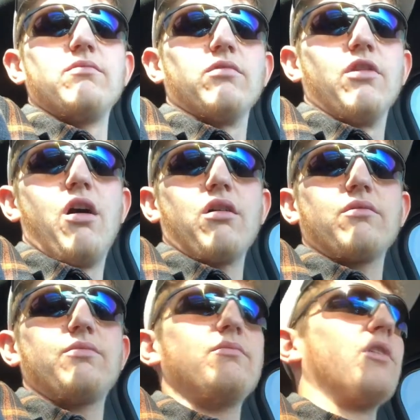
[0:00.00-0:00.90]

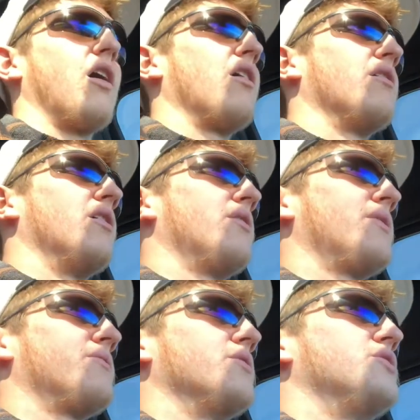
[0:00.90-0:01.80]
locked hard
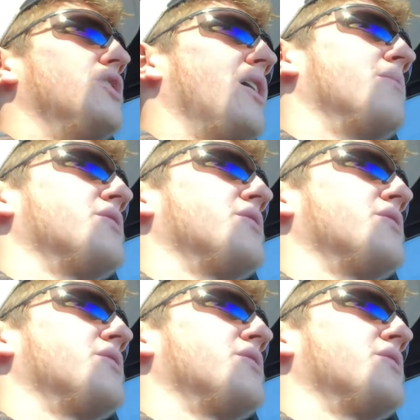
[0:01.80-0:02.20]
enough after jamming